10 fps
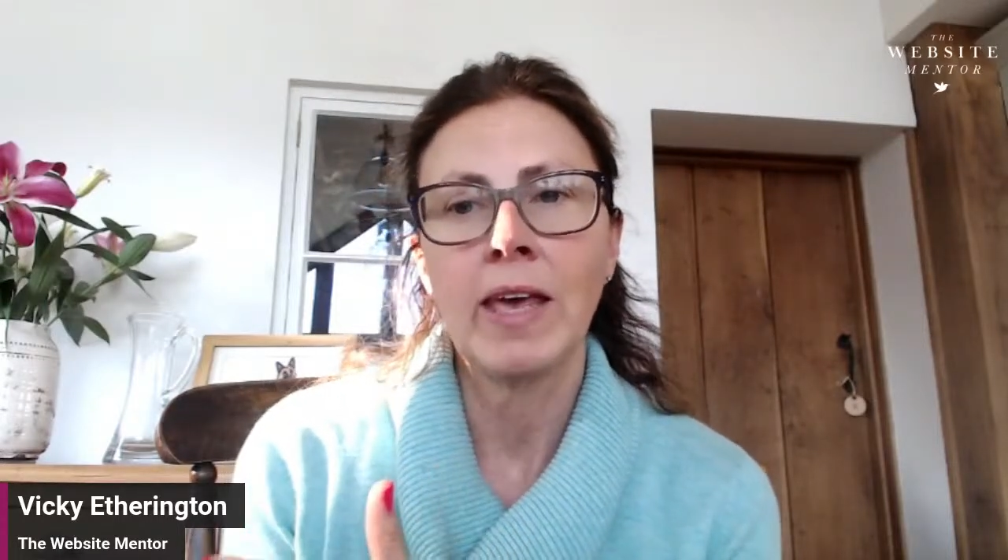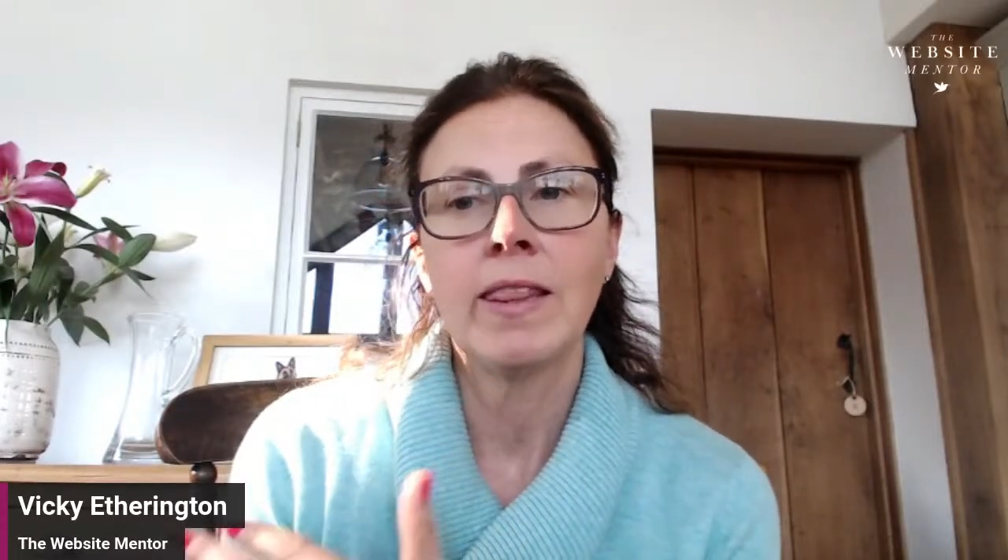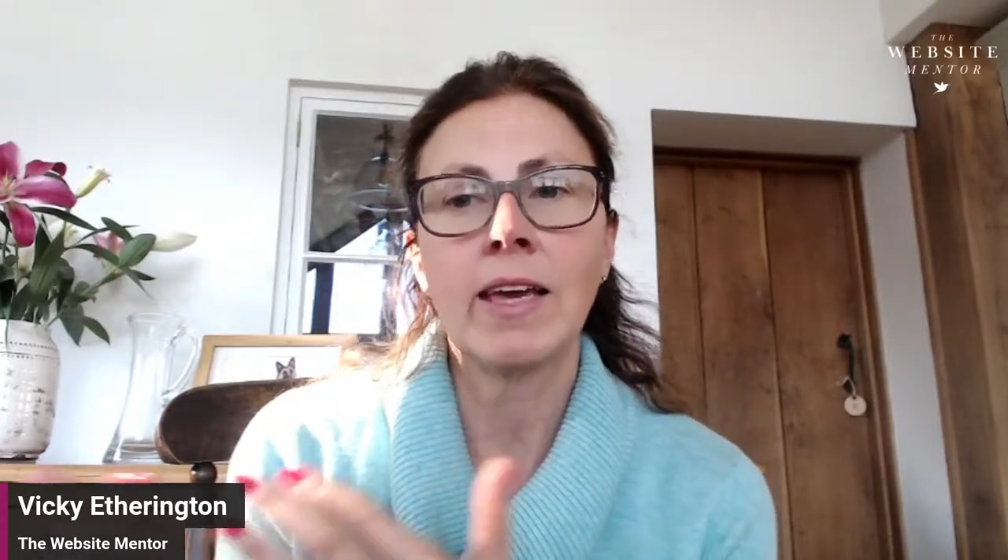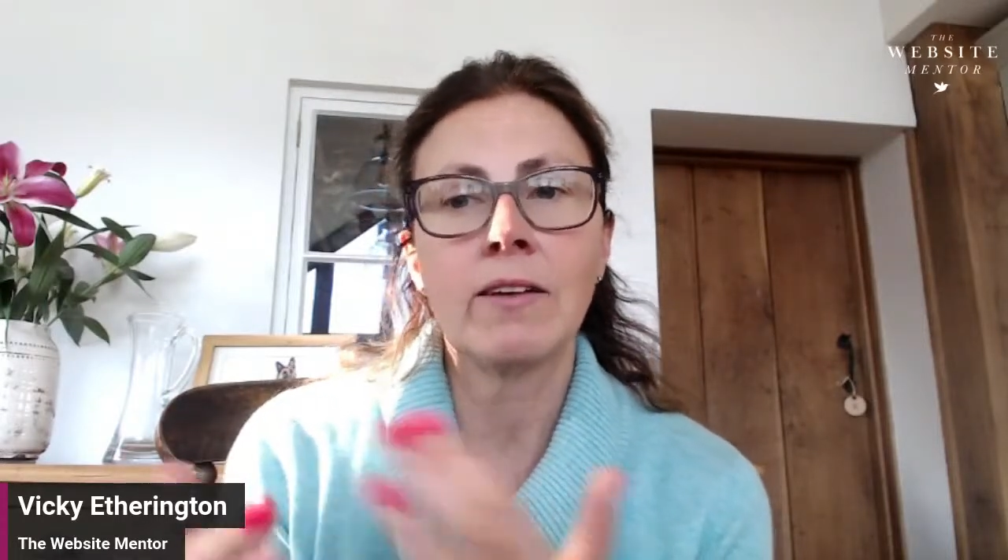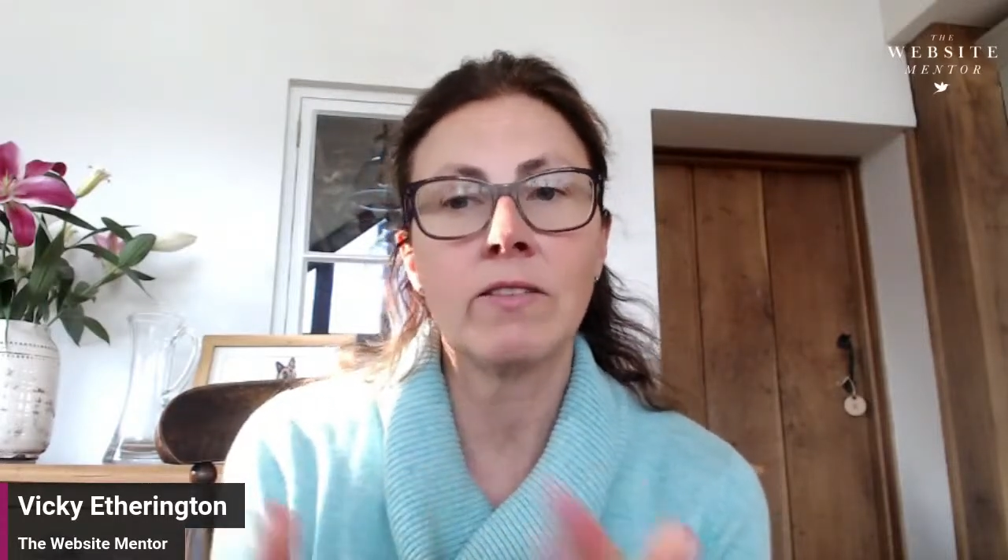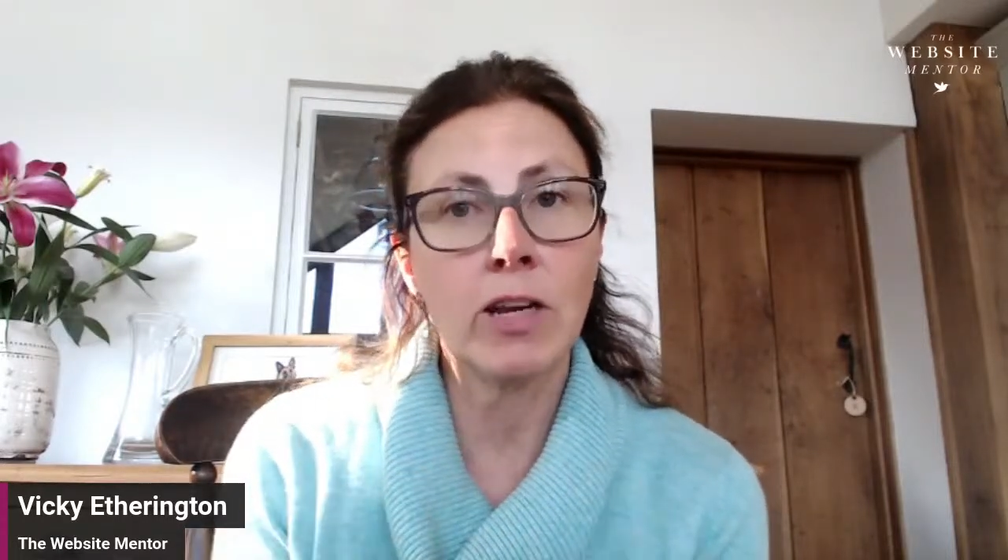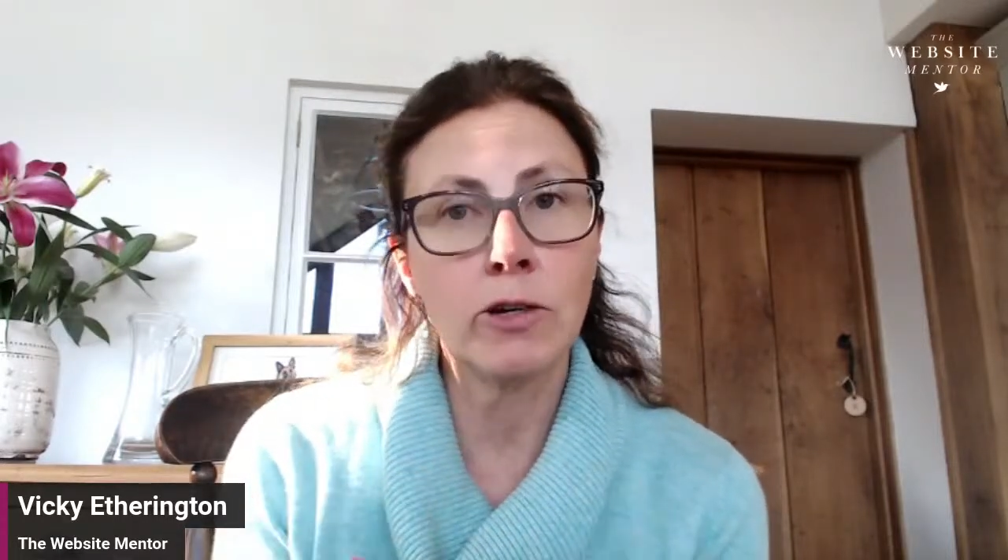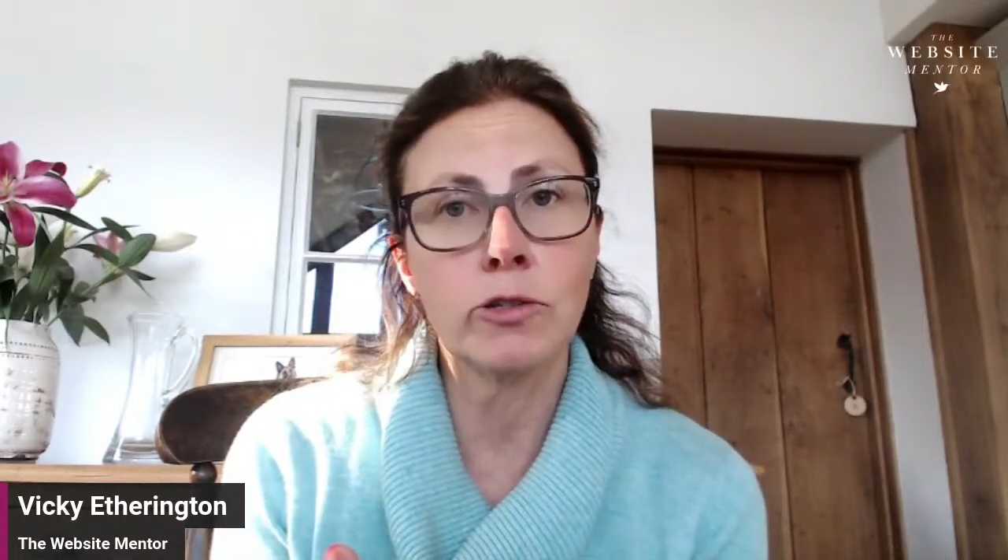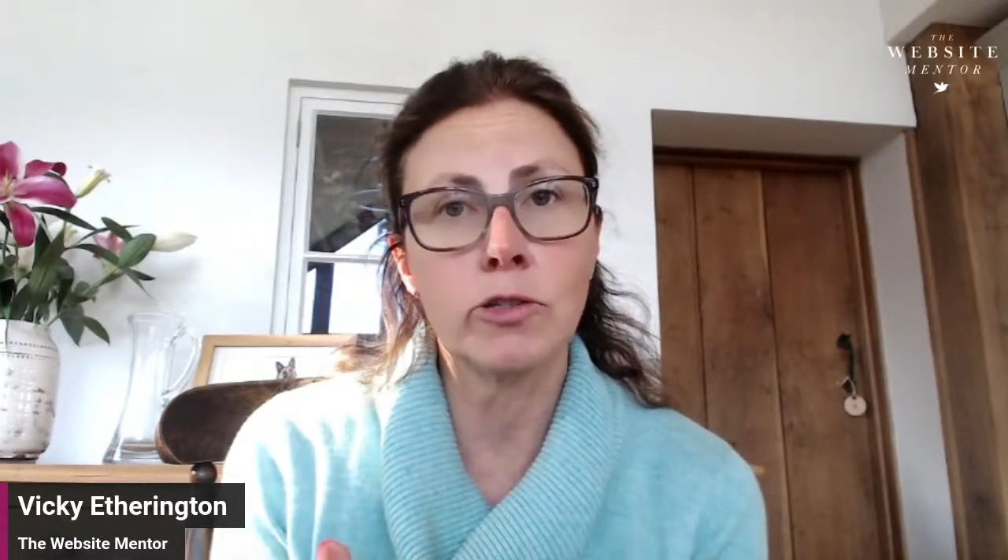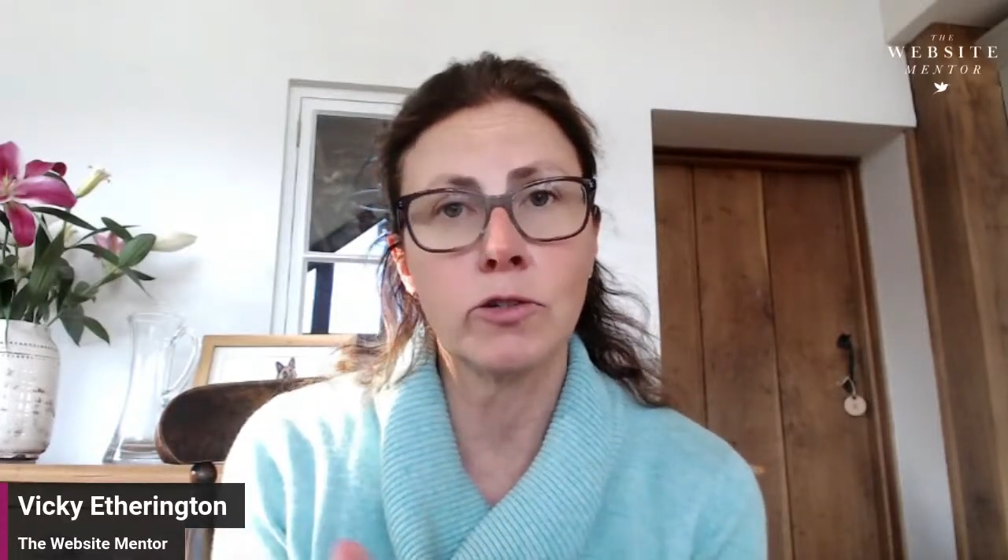the
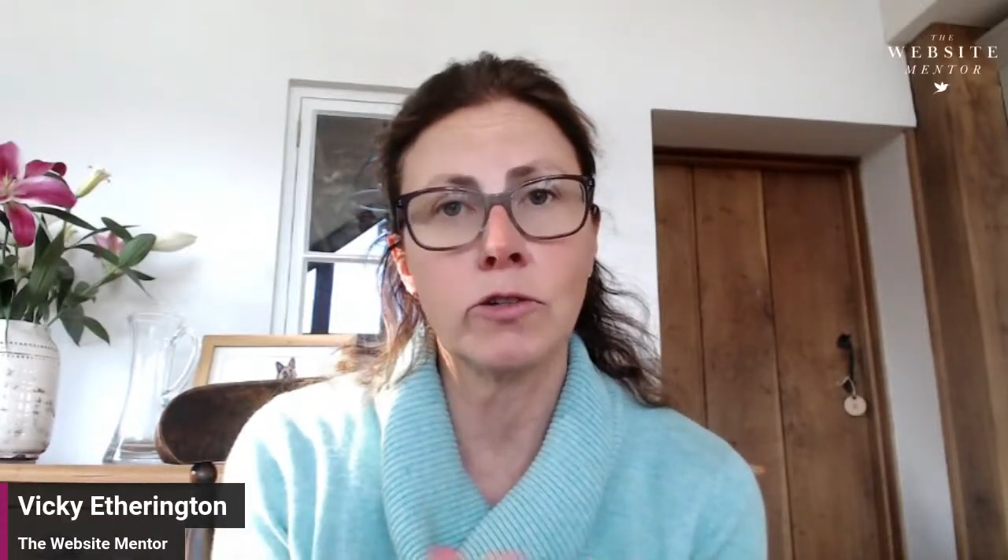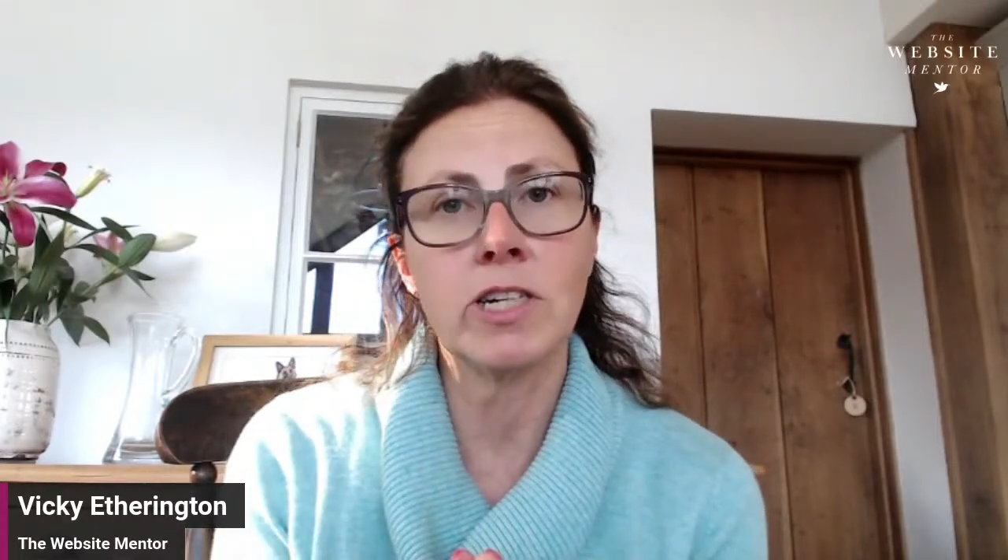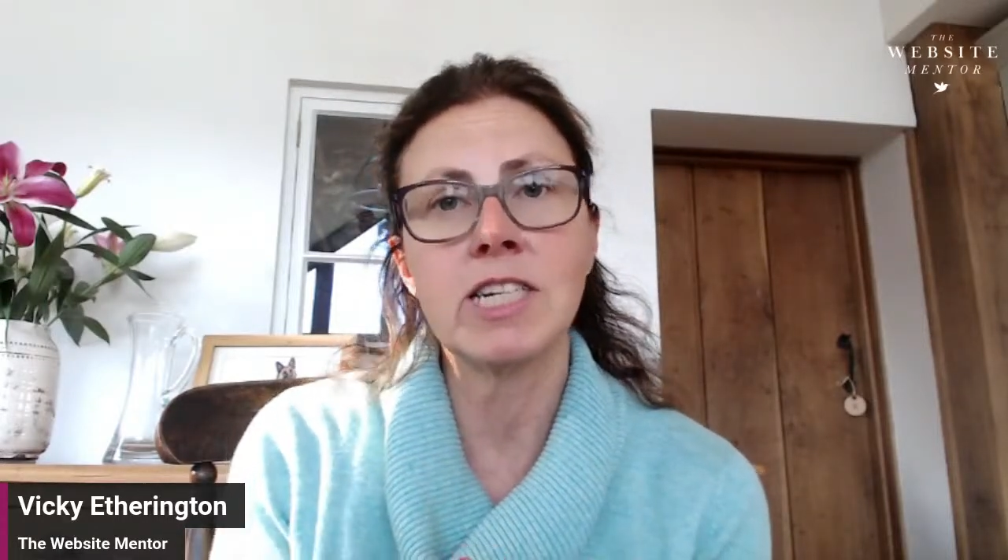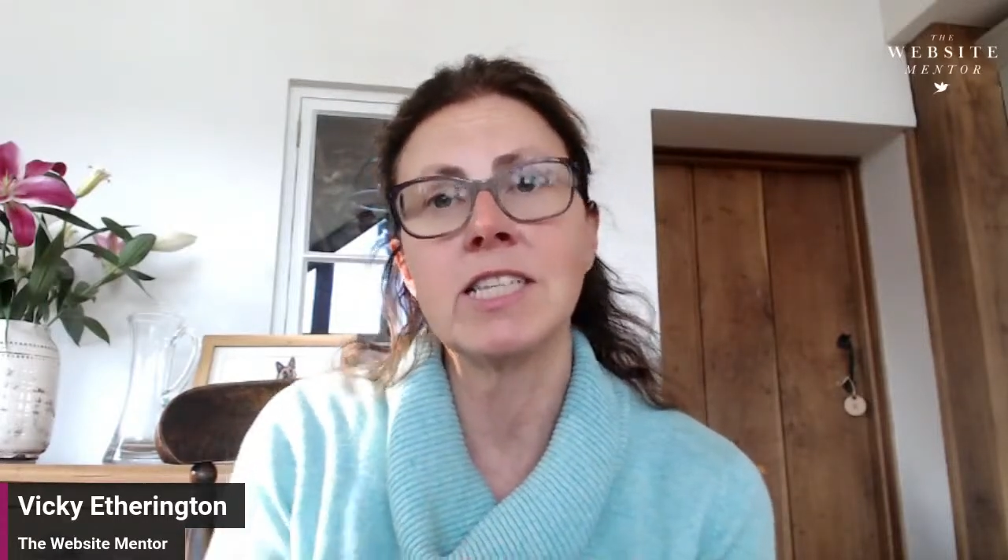local storage